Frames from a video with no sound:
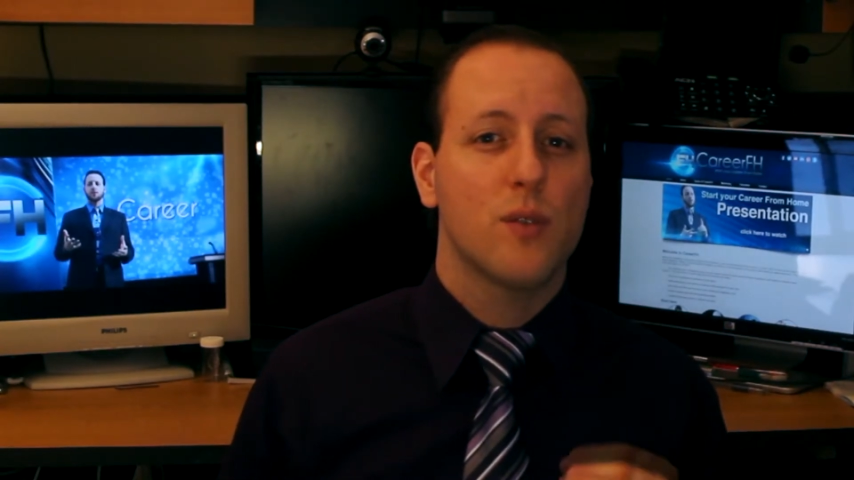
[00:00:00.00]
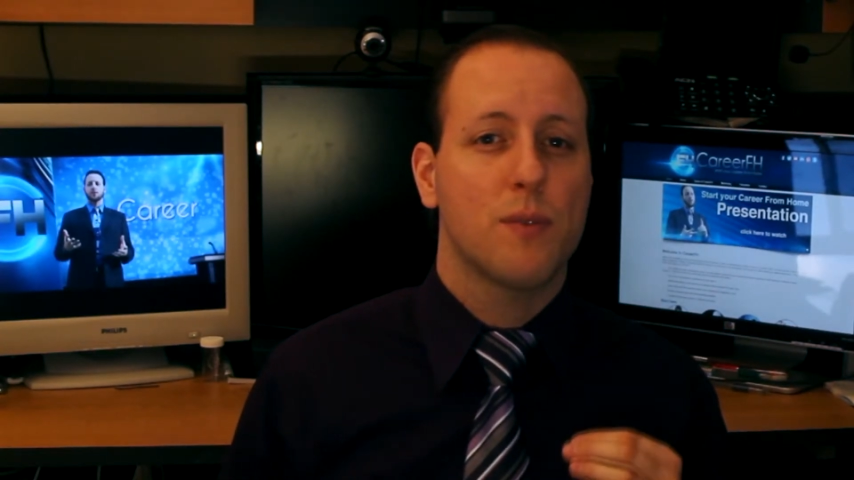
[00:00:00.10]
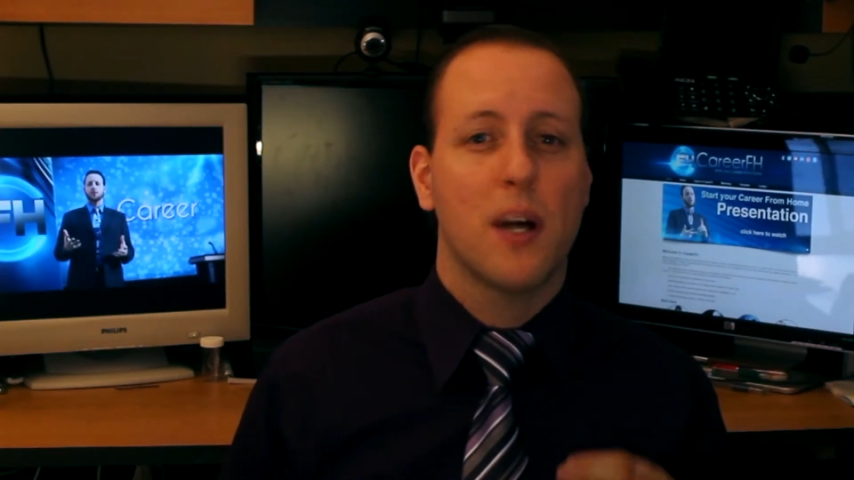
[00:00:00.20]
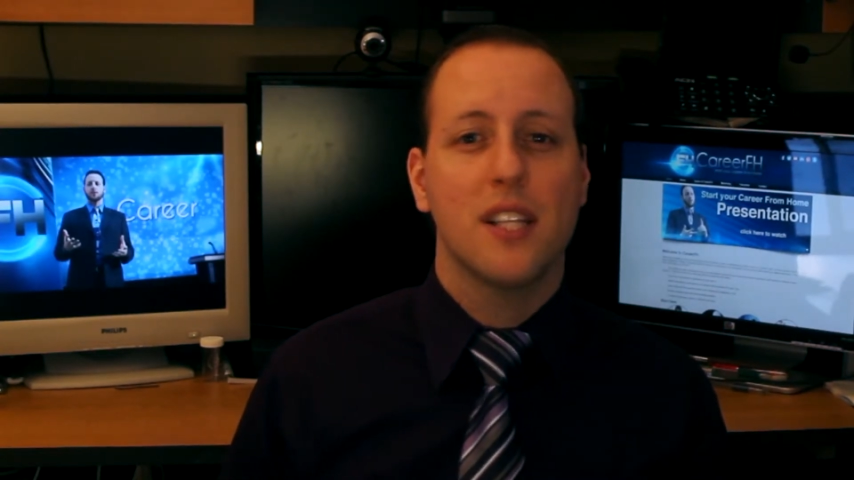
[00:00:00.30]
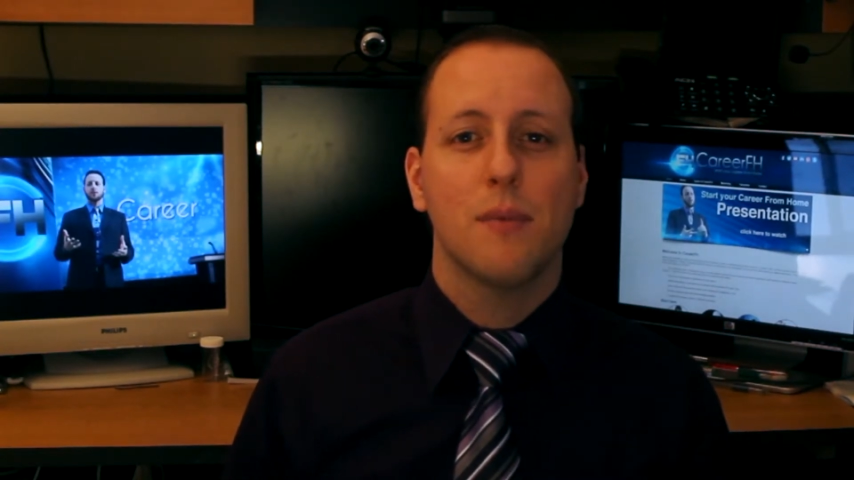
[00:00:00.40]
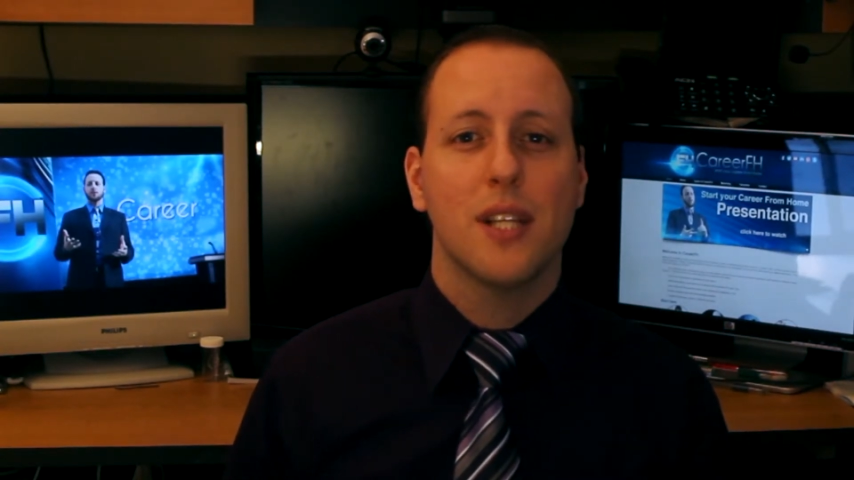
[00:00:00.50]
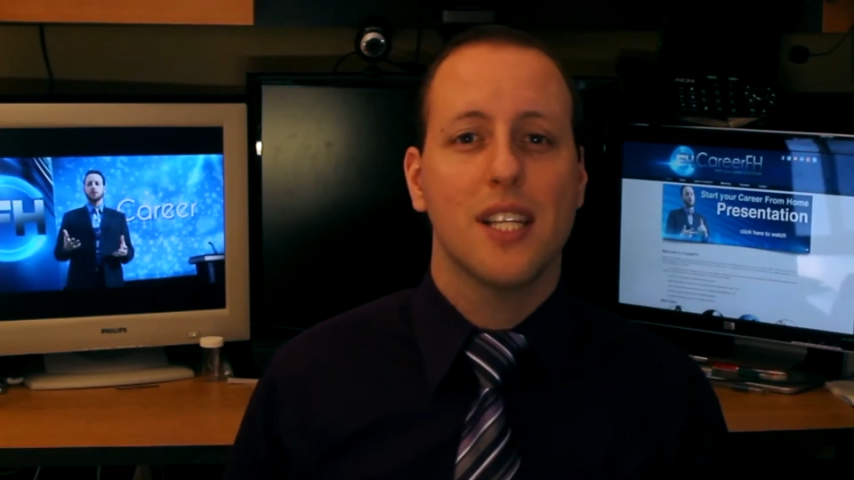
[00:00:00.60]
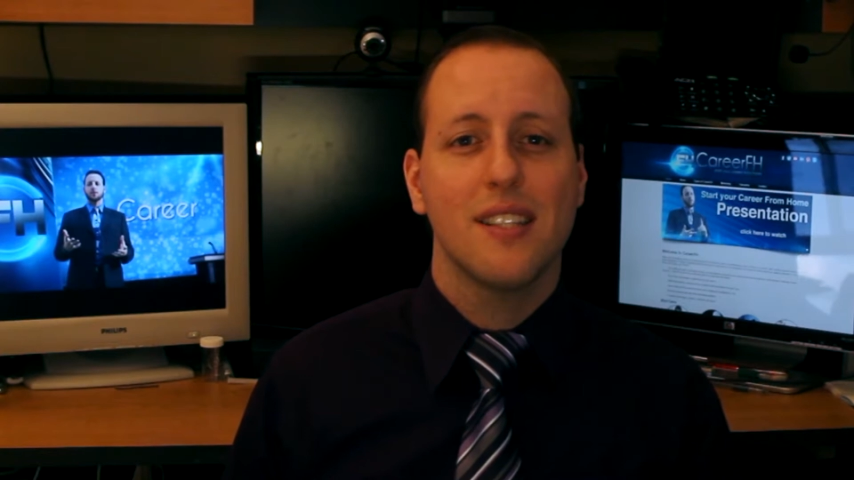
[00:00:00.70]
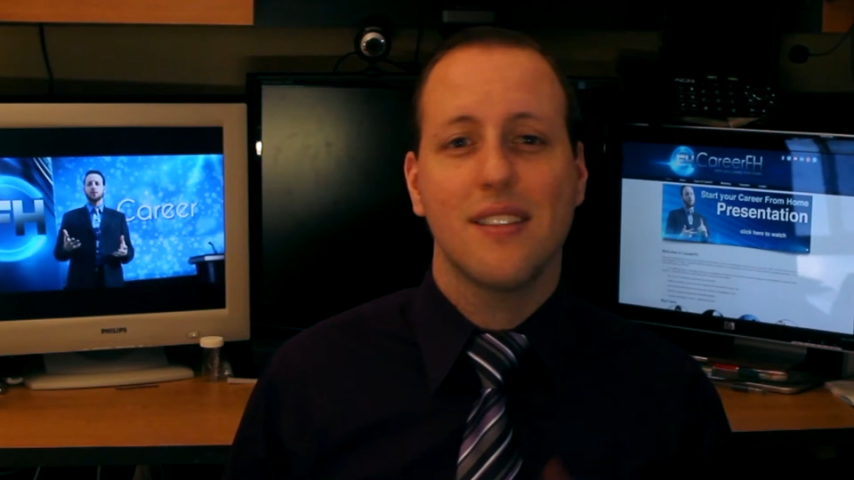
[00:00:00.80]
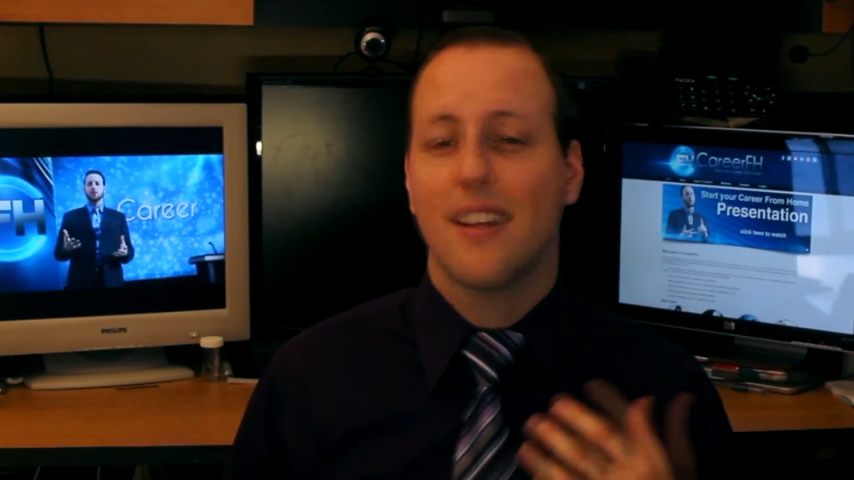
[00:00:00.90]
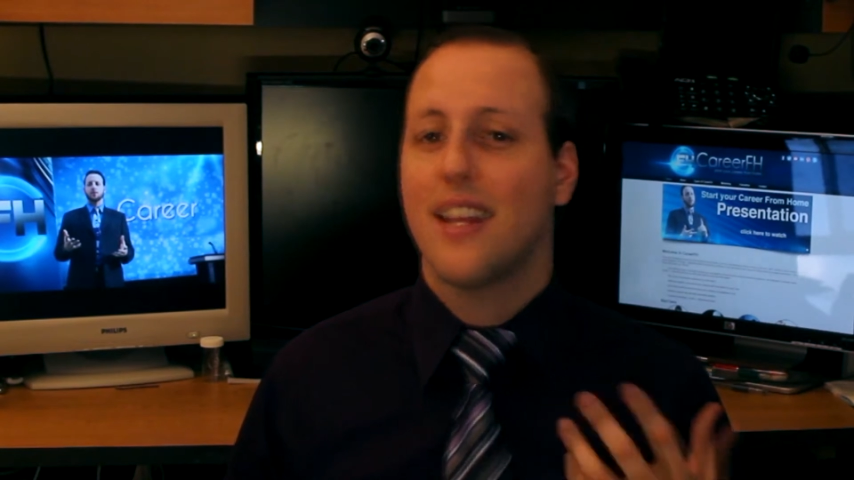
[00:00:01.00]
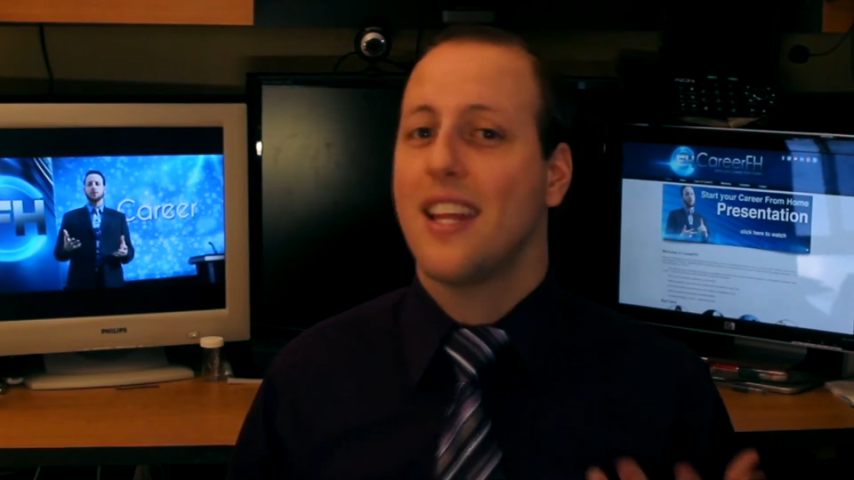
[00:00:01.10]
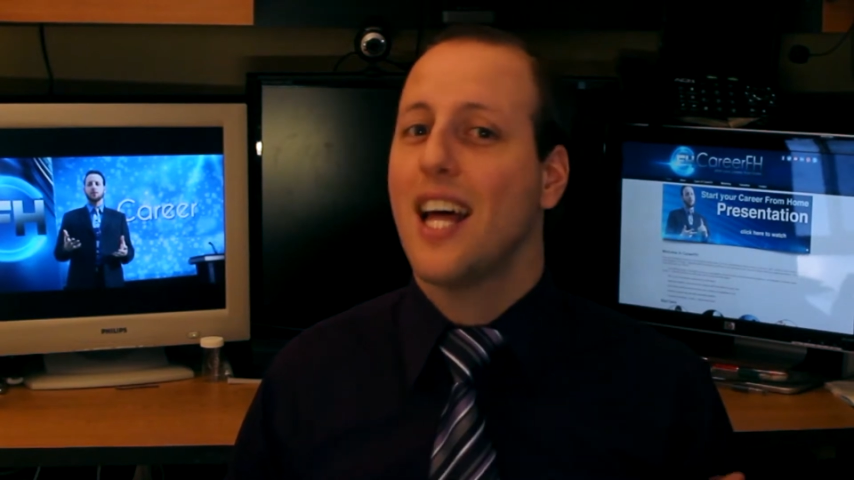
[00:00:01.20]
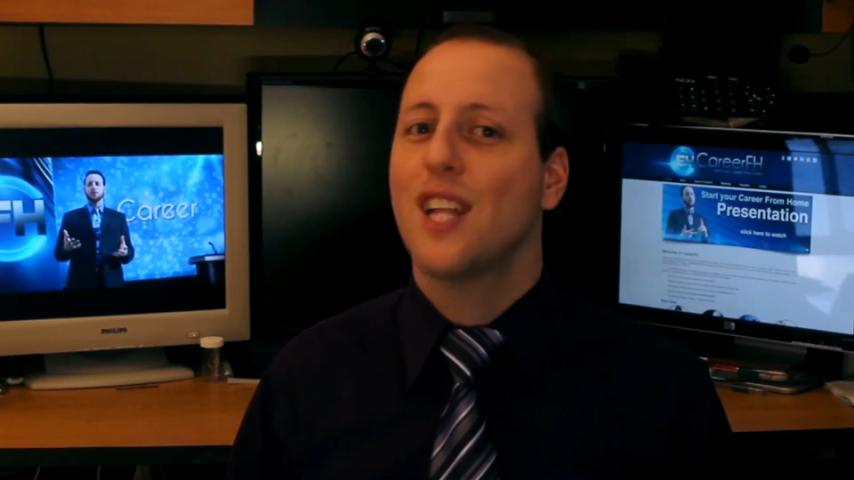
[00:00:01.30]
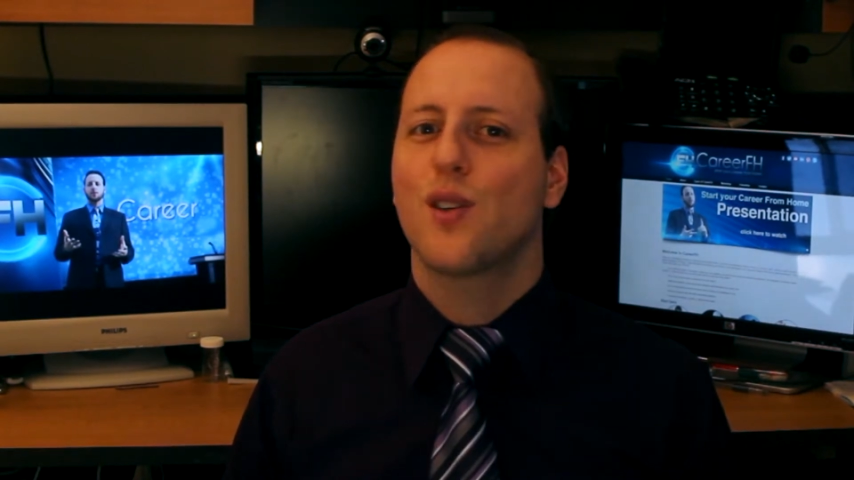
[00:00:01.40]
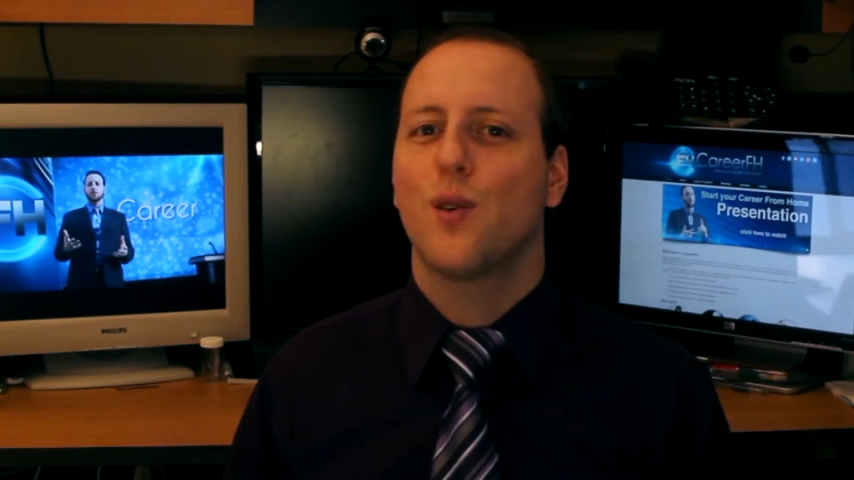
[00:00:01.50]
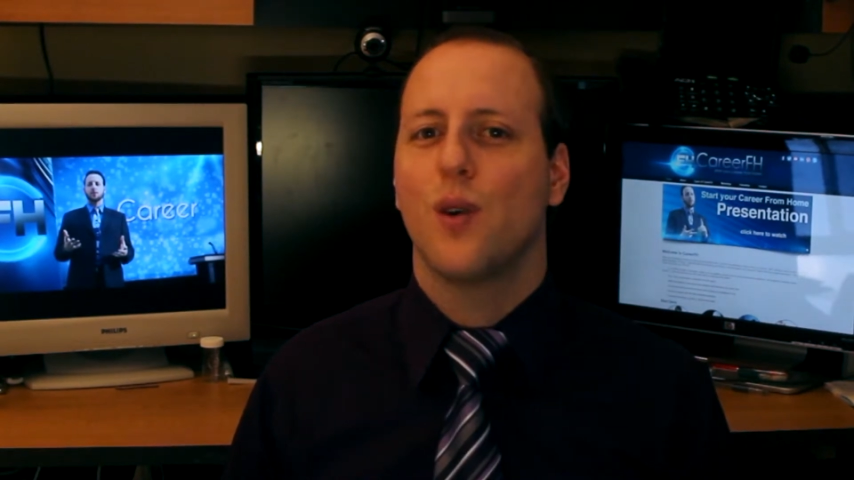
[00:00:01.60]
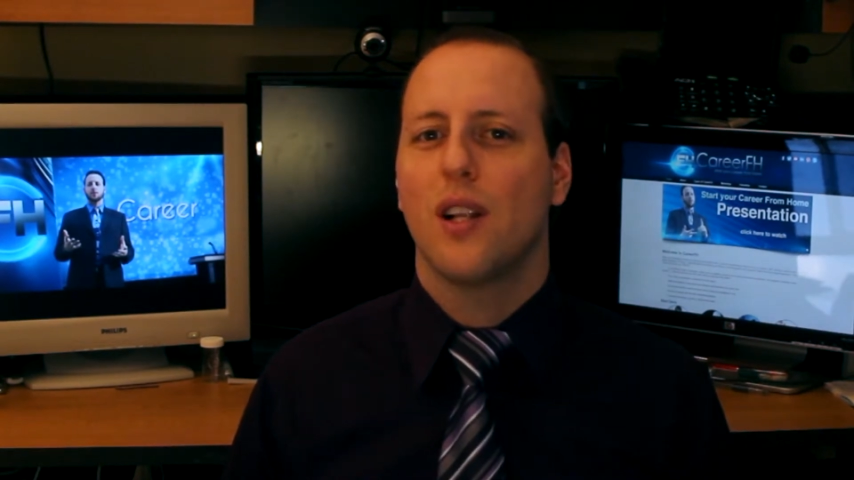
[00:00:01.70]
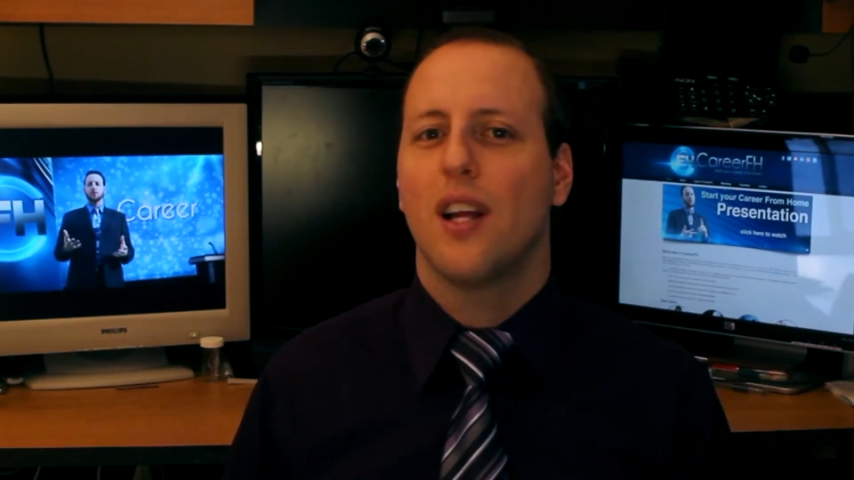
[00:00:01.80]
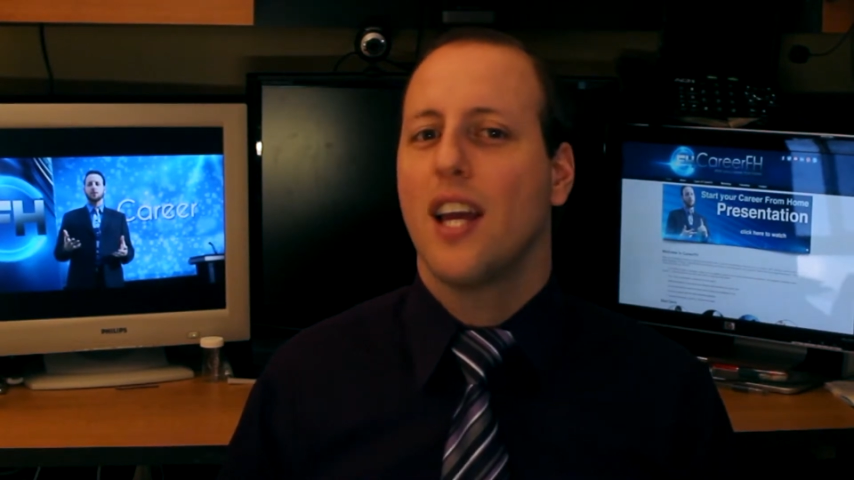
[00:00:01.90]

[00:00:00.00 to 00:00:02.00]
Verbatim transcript: responsibilities, then that's cool.